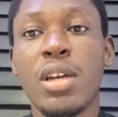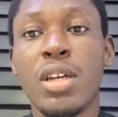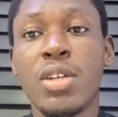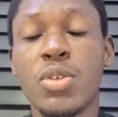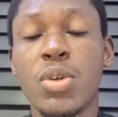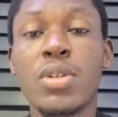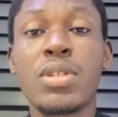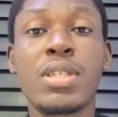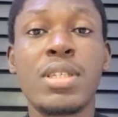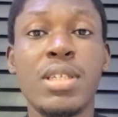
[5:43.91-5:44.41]

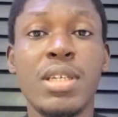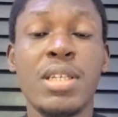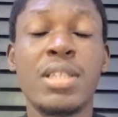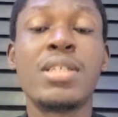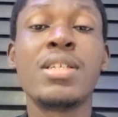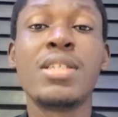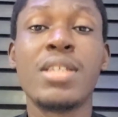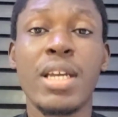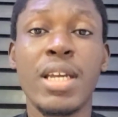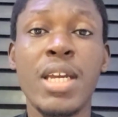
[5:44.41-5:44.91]

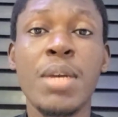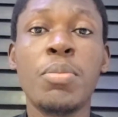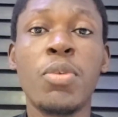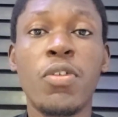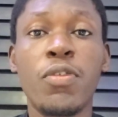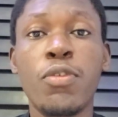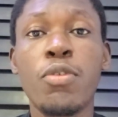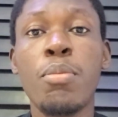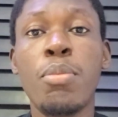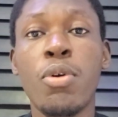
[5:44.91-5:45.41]
it is a game
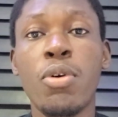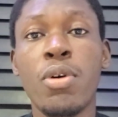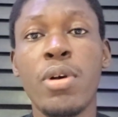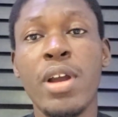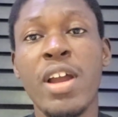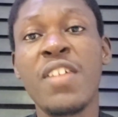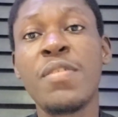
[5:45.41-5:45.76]
of football.